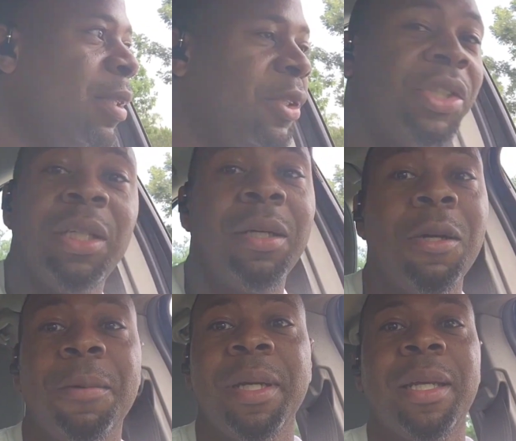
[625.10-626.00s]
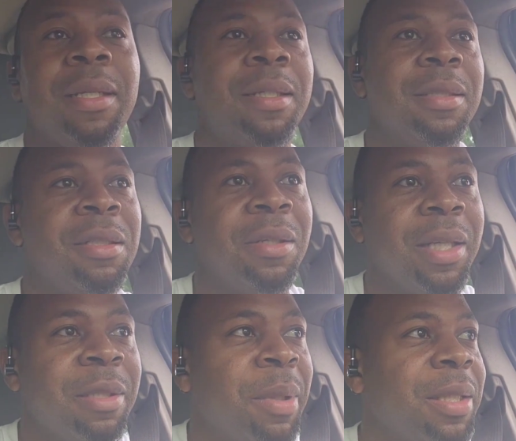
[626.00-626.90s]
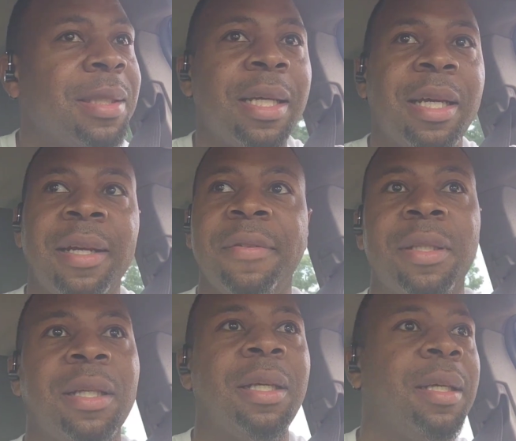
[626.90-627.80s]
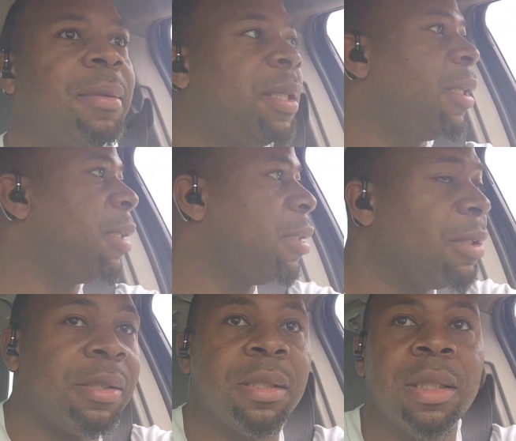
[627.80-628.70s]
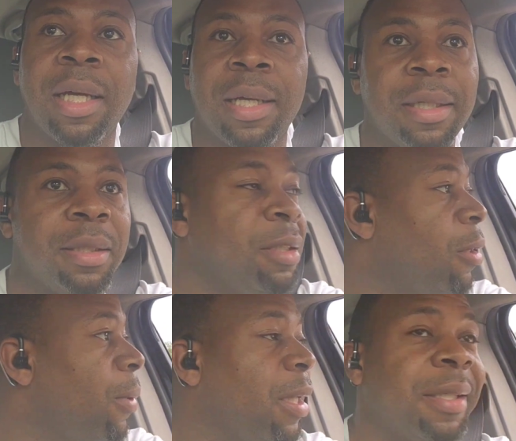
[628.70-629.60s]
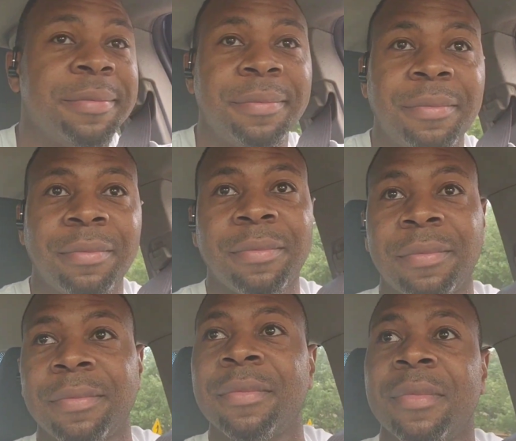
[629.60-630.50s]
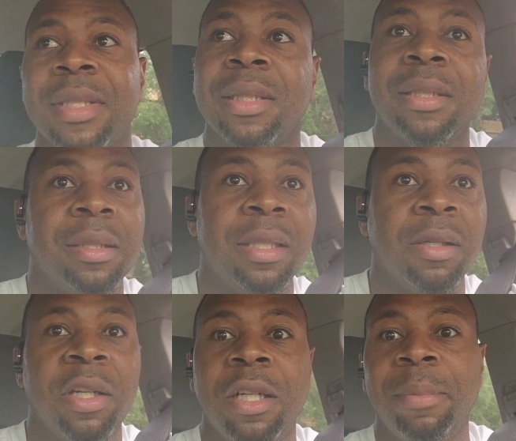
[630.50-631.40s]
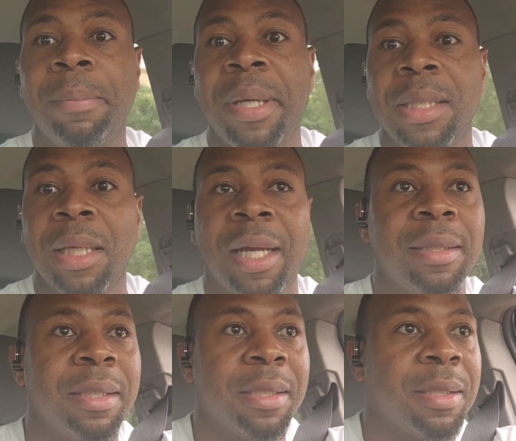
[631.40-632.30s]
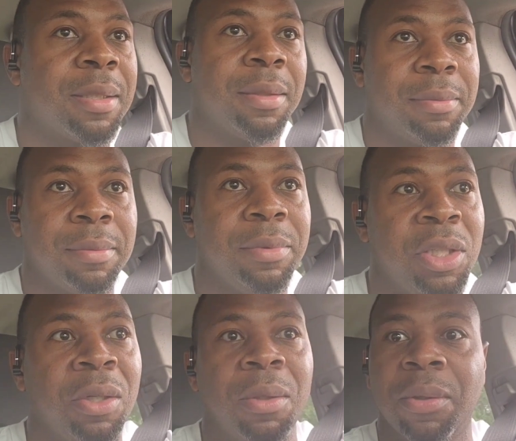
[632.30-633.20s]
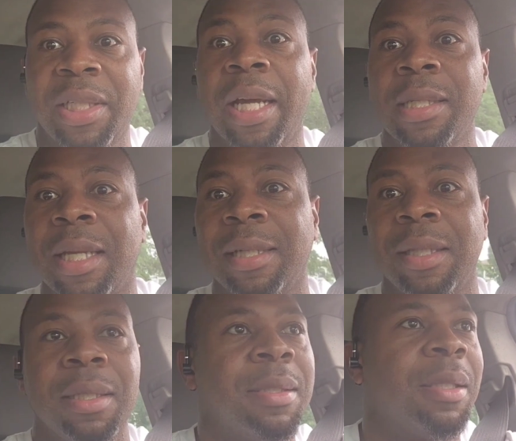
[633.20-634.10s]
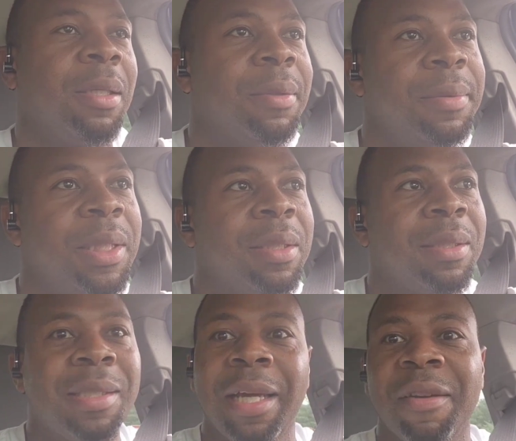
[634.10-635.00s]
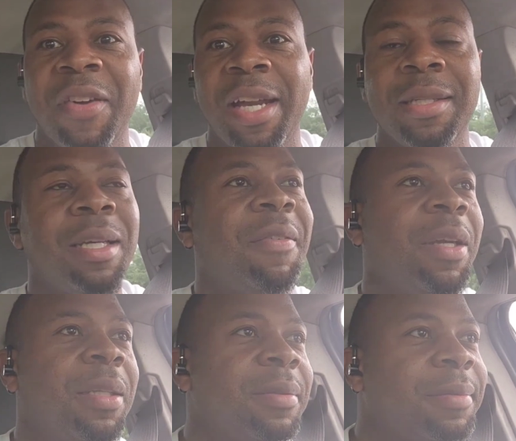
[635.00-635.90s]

she cool with it. You know, it is Mother's Day and everything. And she like, you know what? It's only gonna be busy like this, you know, on days like this. So take advantage of it,